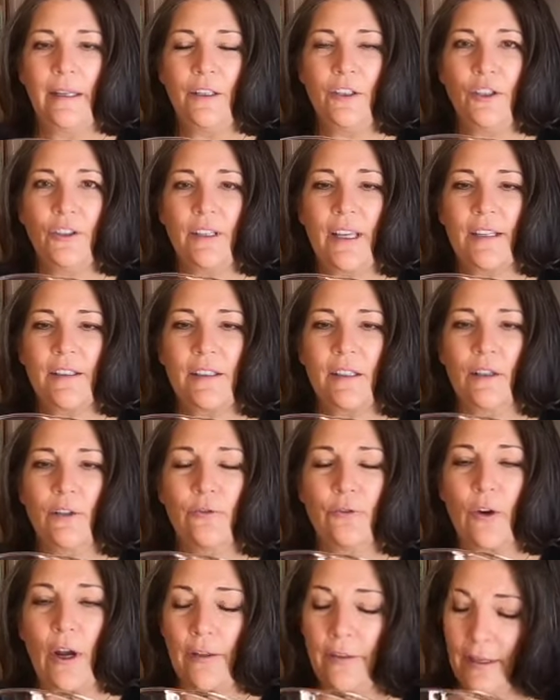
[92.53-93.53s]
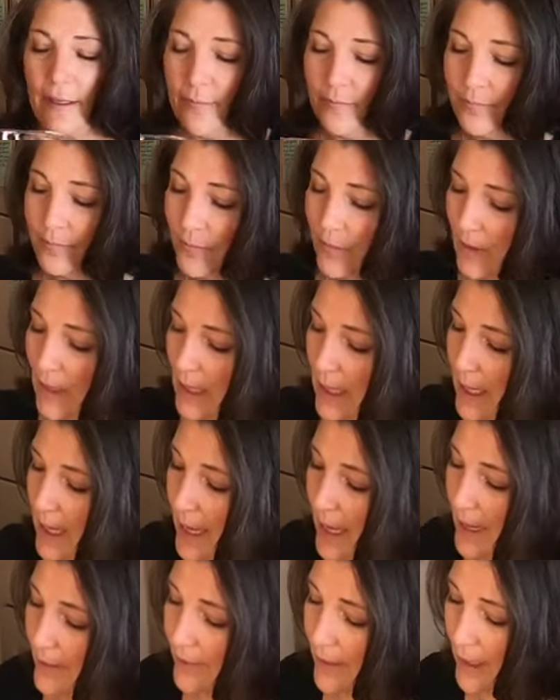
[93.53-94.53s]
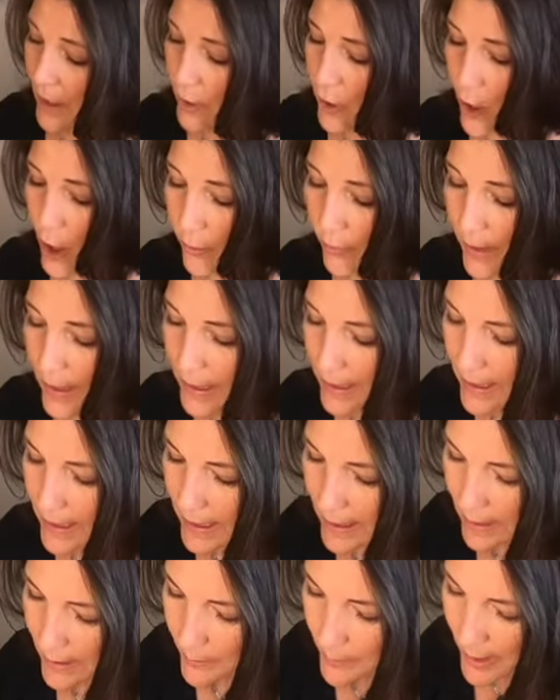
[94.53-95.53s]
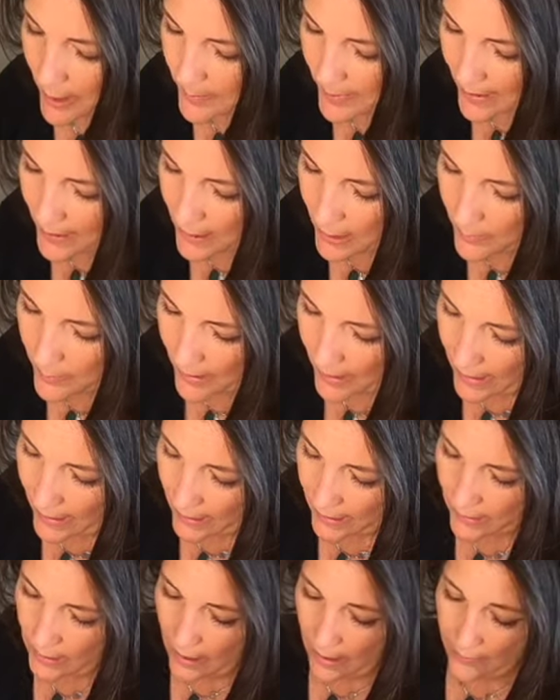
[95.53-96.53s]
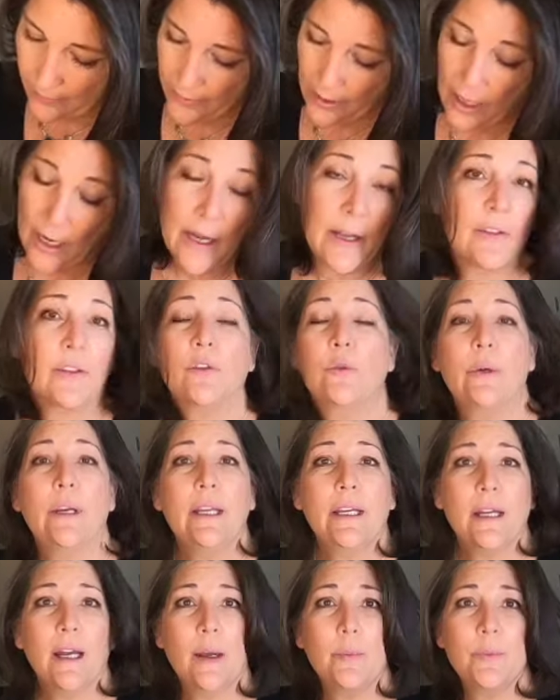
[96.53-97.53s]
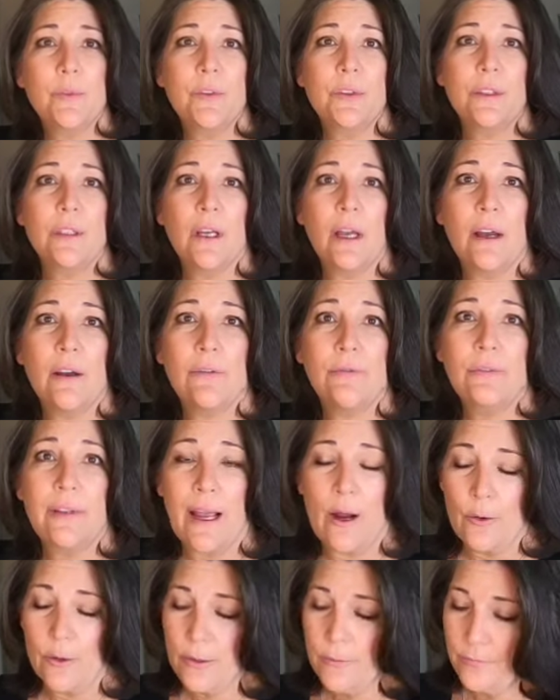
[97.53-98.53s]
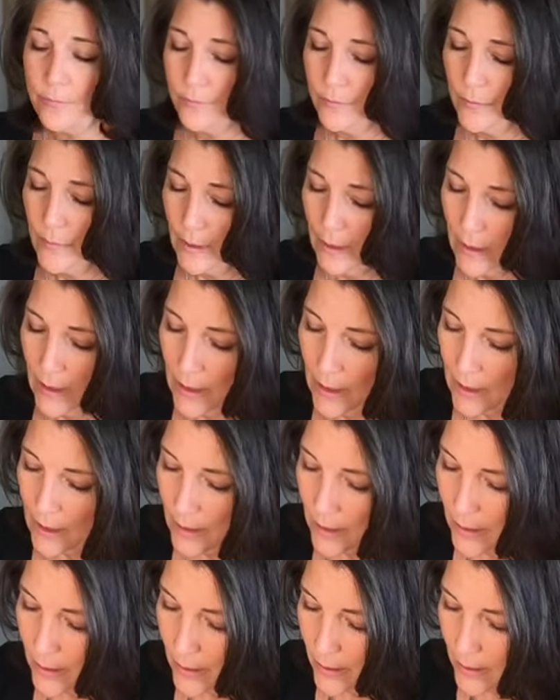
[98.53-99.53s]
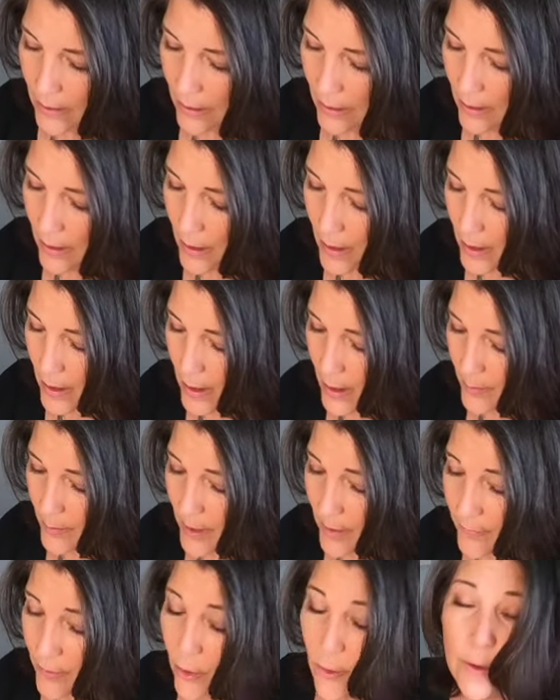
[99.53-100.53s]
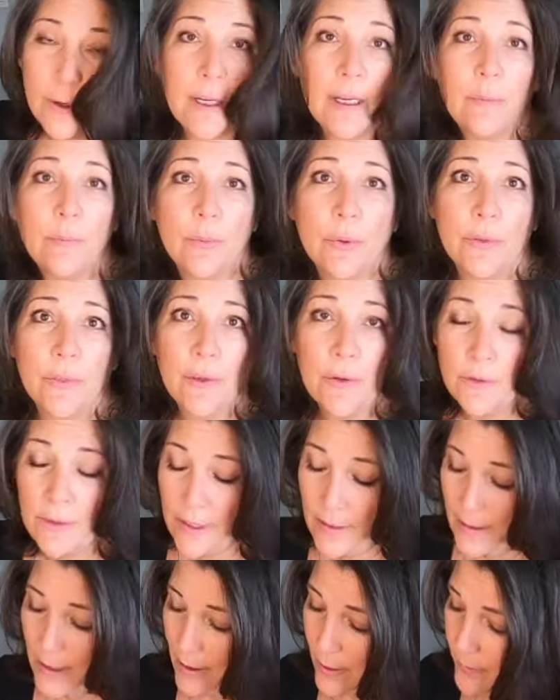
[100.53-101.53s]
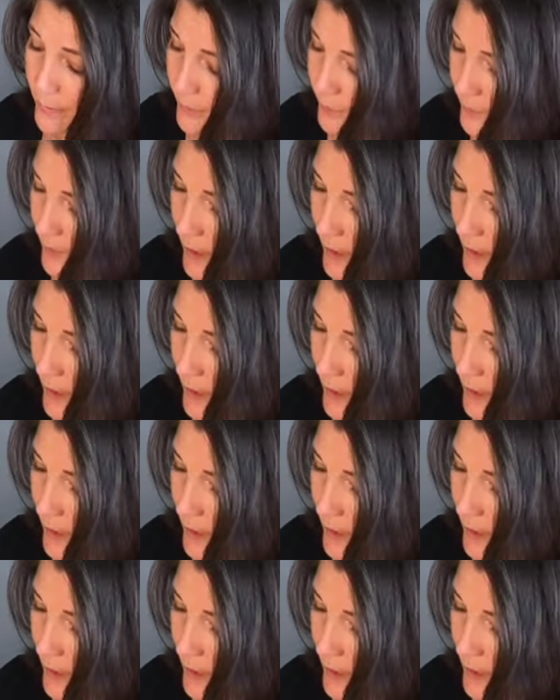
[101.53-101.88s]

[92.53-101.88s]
Just gets a little frothy. And then already in my baking pan, I've got 3 cups of flour. I've already put those in there.